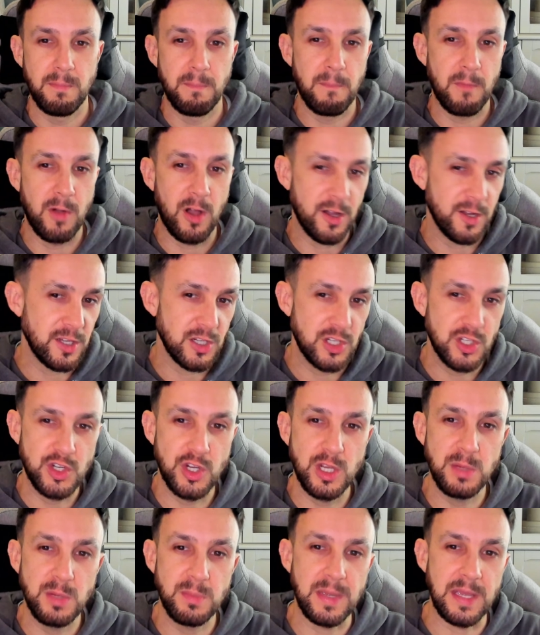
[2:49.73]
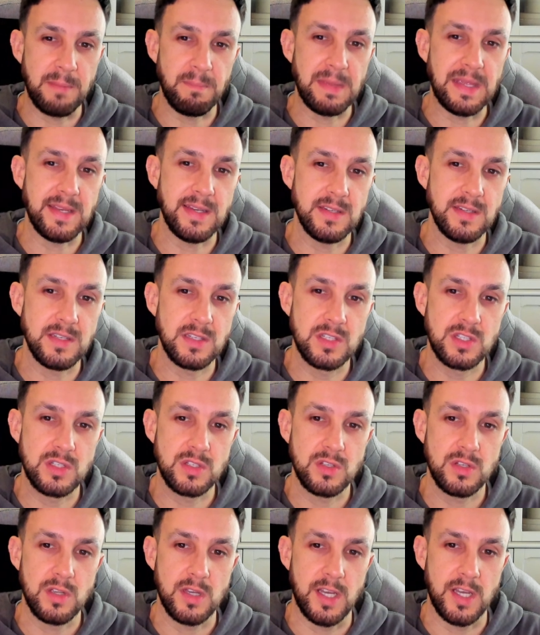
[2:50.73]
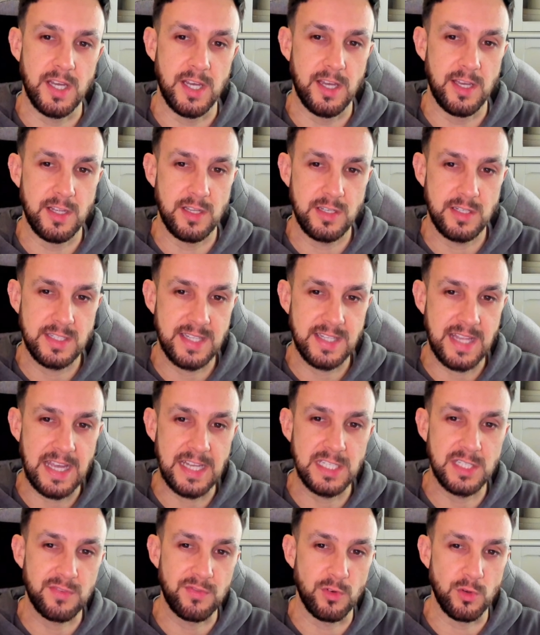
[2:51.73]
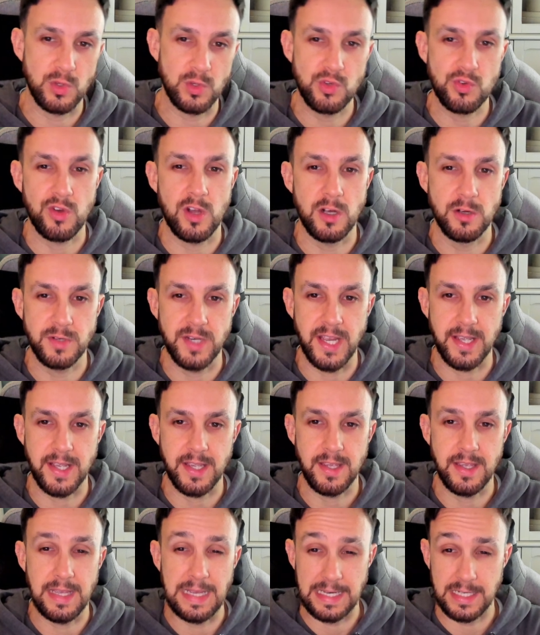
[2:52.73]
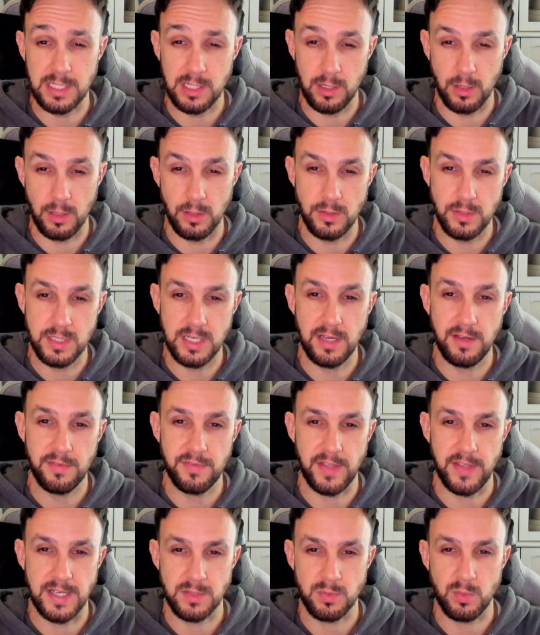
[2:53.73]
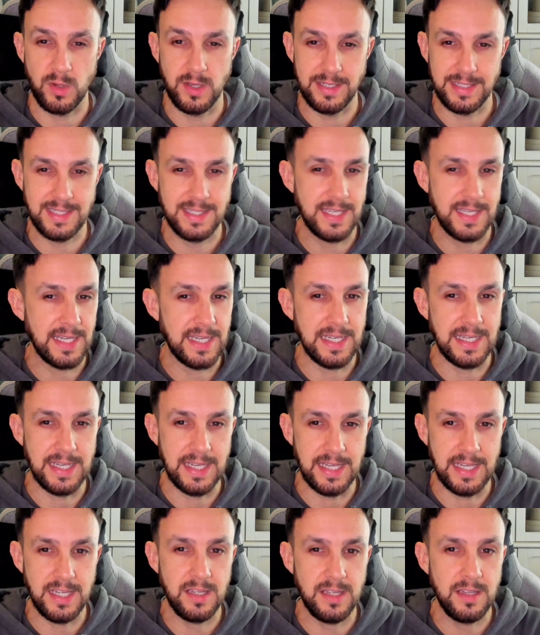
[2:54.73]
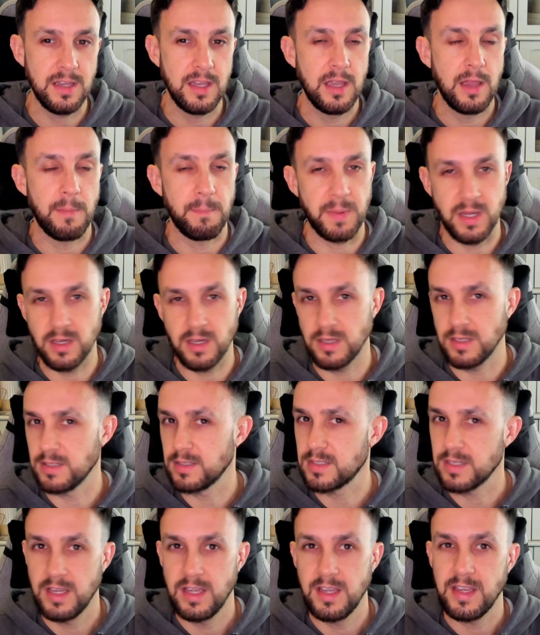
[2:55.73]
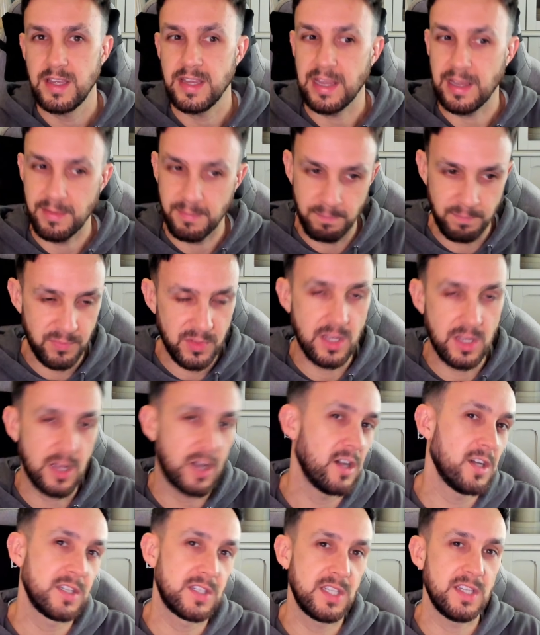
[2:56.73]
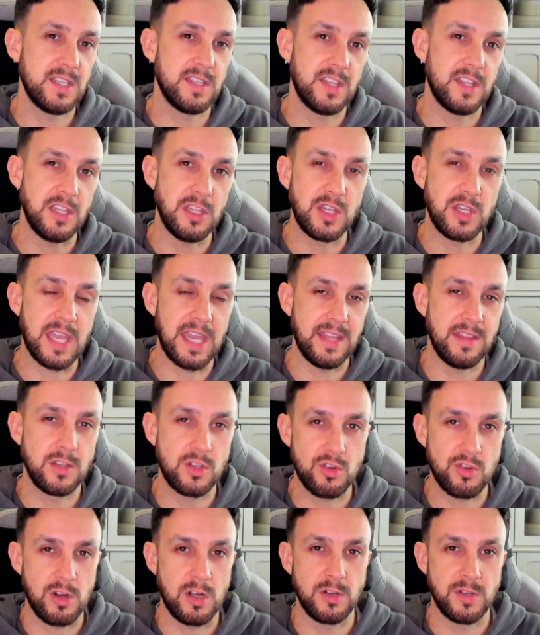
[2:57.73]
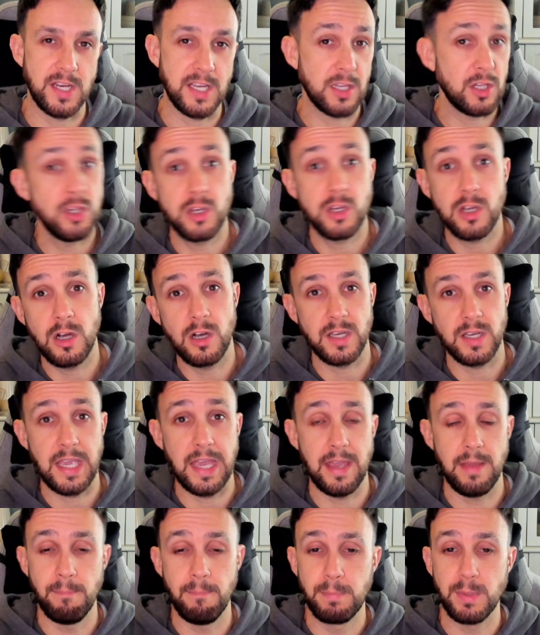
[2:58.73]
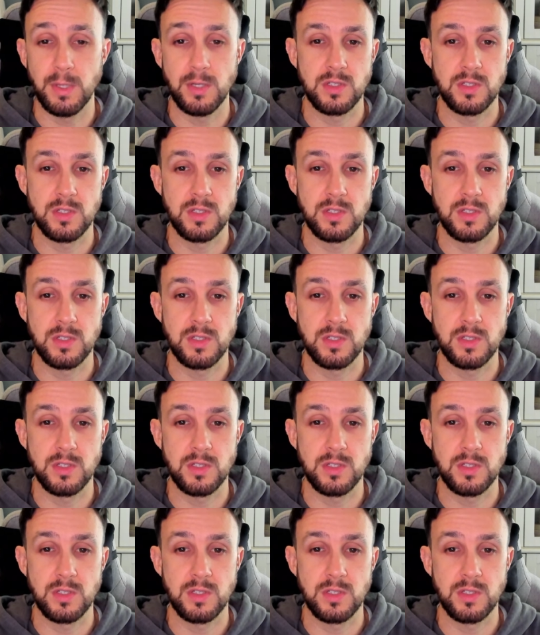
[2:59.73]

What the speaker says: I assume it means stands for trial deck exclusive. That's why it's TE, because cards that you get in the trial deck you can't get in booster